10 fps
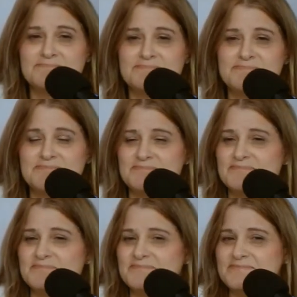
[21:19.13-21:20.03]

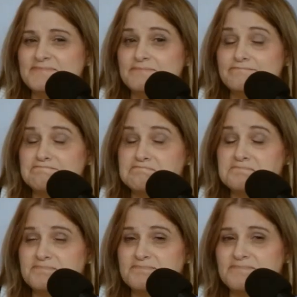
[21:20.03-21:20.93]

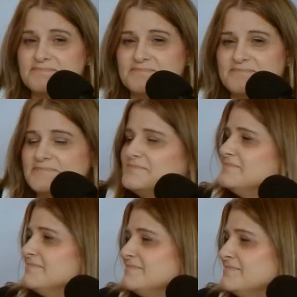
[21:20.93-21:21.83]

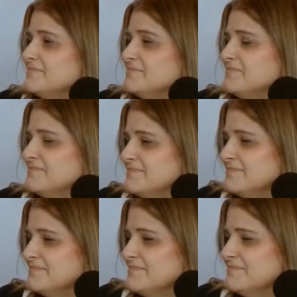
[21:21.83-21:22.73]

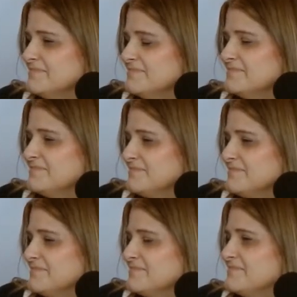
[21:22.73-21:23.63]

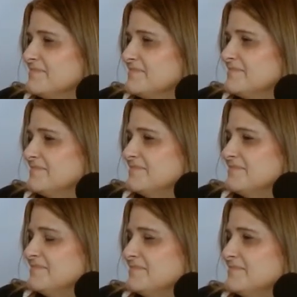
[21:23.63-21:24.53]

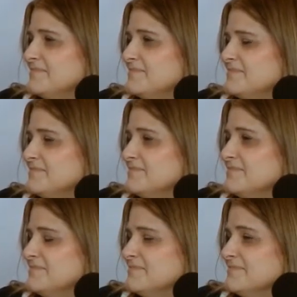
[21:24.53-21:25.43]

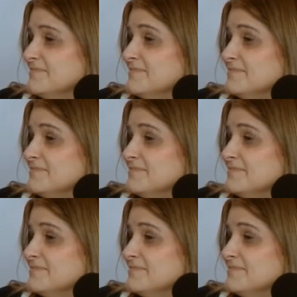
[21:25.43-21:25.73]
[no speech]